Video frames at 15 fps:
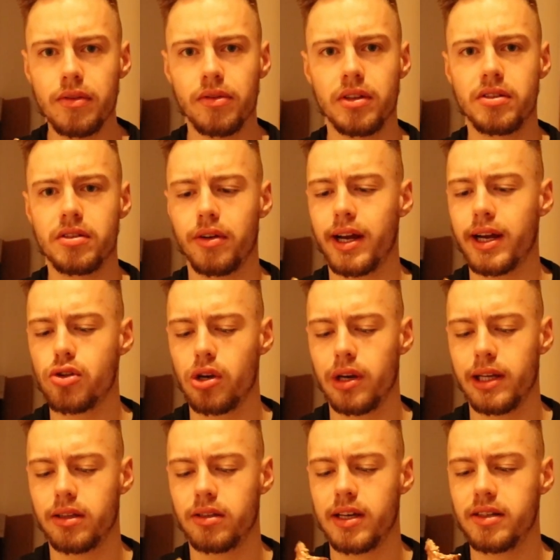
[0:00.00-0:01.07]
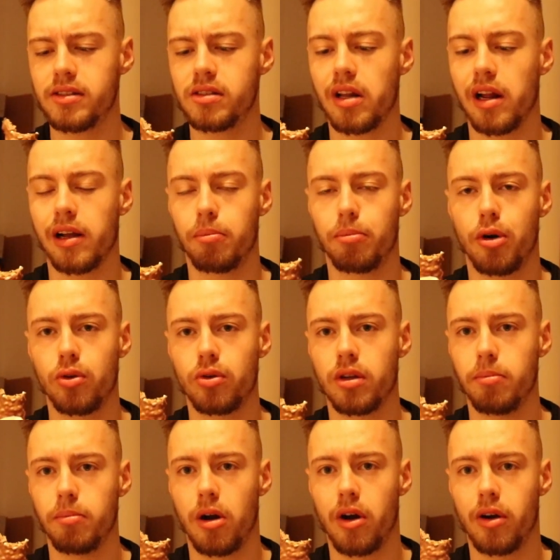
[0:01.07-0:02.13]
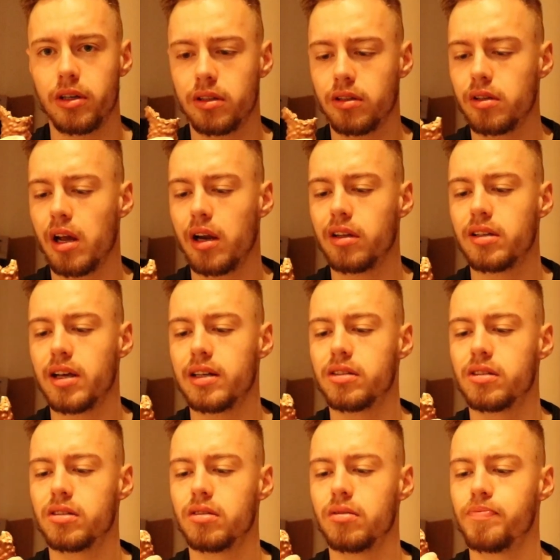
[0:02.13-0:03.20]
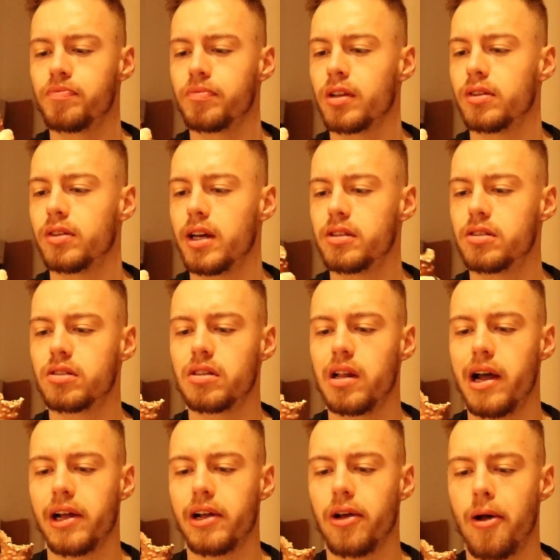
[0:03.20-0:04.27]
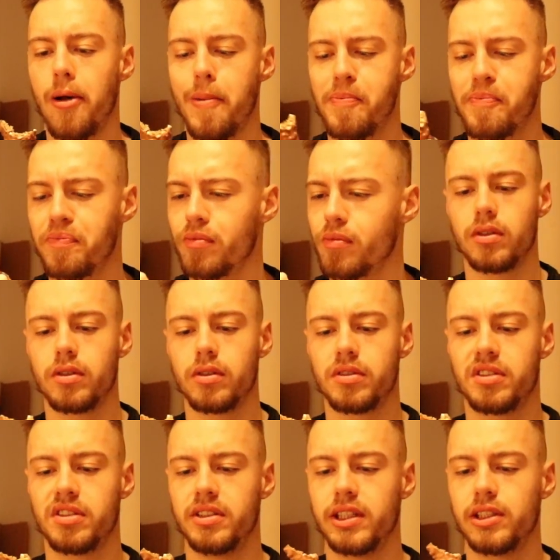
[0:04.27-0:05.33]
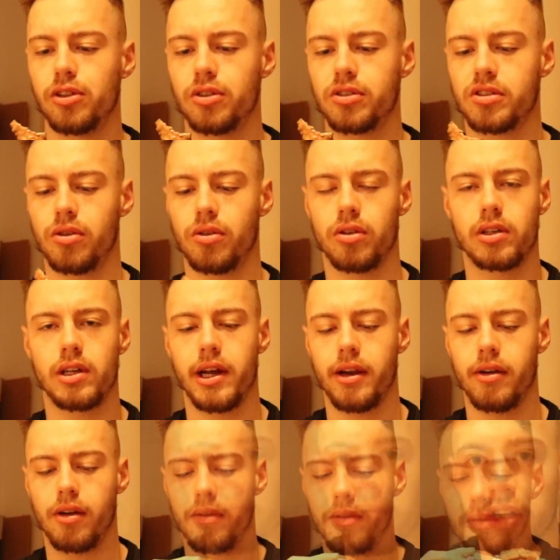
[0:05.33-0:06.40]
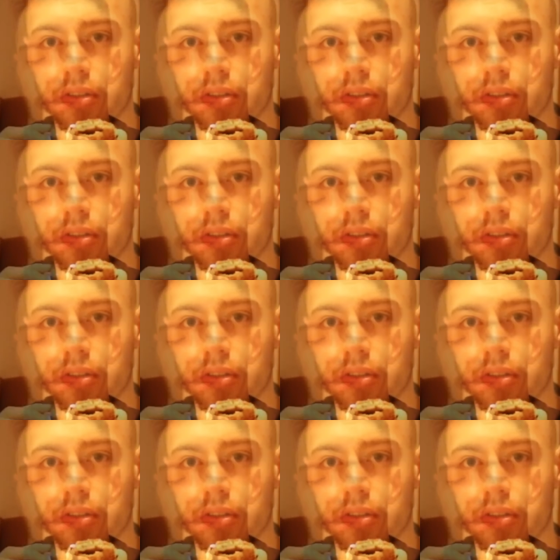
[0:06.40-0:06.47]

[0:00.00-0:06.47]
This one actually tastes like a protein bar. It kind of tastes like a Snickers or kind of.